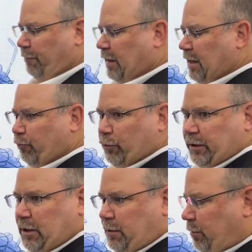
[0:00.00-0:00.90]
fob will
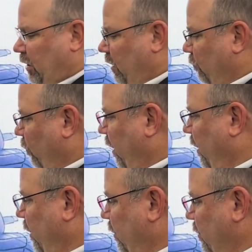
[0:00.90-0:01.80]
need to be in
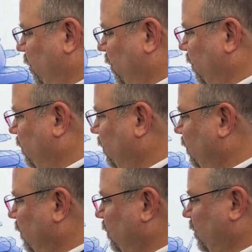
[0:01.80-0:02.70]
range
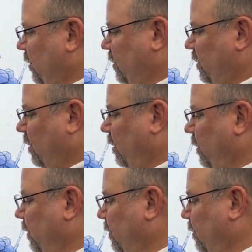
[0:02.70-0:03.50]
to start.